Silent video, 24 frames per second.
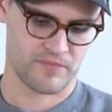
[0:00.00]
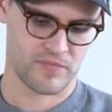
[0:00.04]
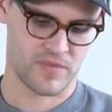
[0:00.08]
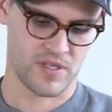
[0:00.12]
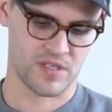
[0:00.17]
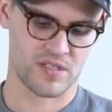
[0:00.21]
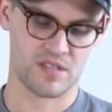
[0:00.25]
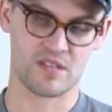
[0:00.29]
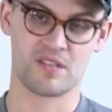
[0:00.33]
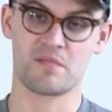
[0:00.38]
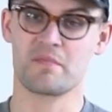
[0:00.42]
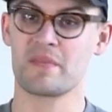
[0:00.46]

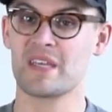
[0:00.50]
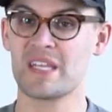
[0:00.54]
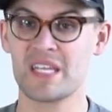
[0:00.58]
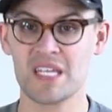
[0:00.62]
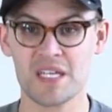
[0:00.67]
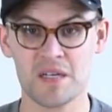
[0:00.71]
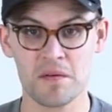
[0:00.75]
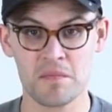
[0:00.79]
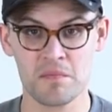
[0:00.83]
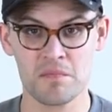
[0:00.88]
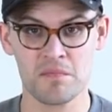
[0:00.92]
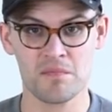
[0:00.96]
This is a
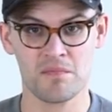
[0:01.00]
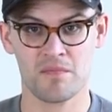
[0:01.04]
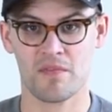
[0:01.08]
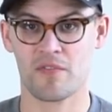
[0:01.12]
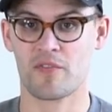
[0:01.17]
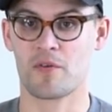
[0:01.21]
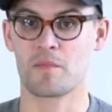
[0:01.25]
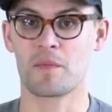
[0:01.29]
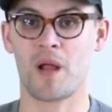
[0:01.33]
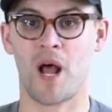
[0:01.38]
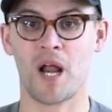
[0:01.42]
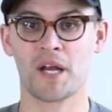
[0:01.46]
medium
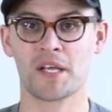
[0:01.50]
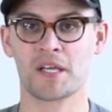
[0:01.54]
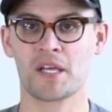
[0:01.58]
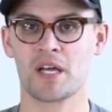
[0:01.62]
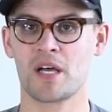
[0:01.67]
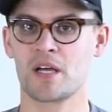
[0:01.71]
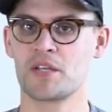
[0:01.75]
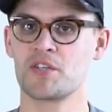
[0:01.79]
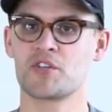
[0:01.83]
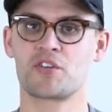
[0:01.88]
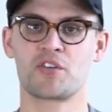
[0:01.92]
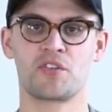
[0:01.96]
from
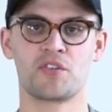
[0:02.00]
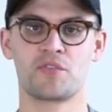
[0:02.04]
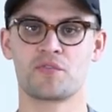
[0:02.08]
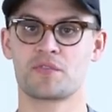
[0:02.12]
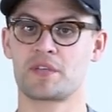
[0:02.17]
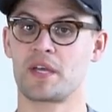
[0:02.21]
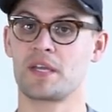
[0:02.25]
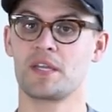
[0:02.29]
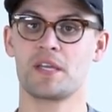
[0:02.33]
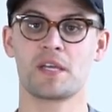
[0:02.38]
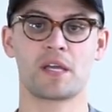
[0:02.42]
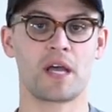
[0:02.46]
Nautica. You can use
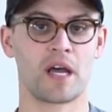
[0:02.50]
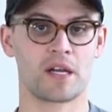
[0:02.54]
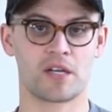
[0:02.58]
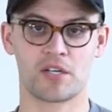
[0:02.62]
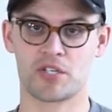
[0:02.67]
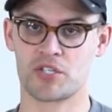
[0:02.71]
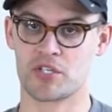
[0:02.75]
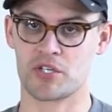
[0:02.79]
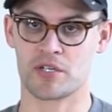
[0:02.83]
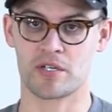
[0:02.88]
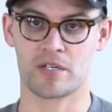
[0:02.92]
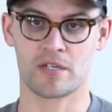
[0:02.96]
any kind
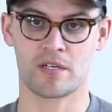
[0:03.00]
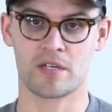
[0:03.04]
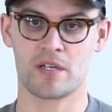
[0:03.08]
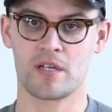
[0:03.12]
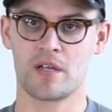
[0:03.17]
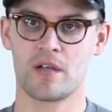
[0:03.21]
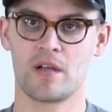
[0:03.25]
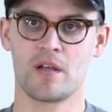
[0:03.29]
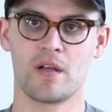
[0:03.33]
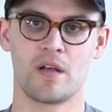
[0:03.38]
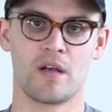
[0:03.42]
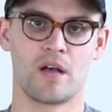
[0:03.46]
of shirt
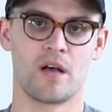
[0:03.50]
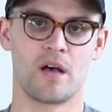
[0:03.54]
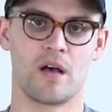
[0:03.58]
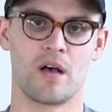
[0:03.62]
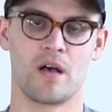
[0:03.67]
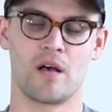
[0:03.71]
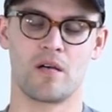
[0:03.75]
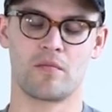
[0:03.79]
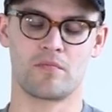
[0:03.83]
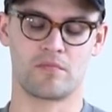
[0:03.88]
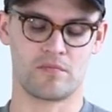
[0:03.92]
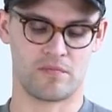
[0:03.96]

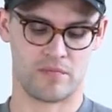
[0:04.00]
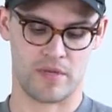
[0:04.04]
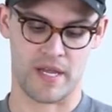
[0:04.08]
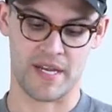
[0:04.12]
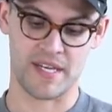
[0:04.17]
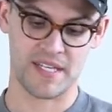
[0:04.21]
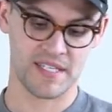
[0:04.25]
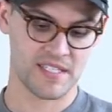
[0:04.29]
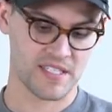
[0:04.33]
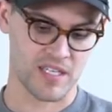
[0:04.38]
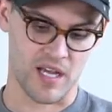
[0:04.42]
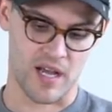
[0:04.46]
um,
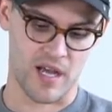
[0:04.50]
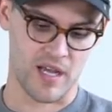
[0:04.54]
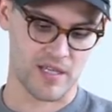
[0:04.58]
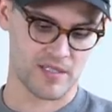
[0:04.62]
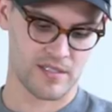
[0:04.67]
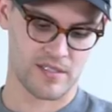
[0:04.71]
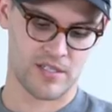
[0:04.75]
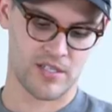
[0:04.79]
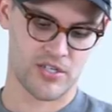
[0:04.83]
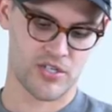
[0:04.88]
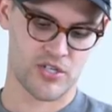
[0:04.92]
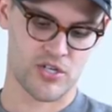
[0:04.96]
any size,
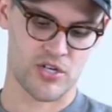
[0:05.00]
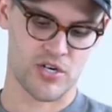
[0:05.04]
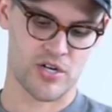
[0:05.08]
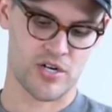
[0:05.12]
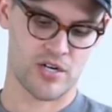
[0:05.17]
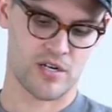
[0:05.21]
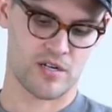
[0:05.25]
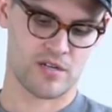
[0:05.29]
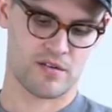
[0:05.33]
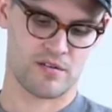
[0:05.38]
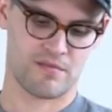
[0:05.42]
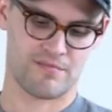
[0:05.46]
any
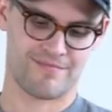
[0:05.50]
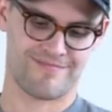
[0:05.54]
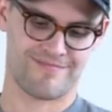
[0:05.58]
shirt,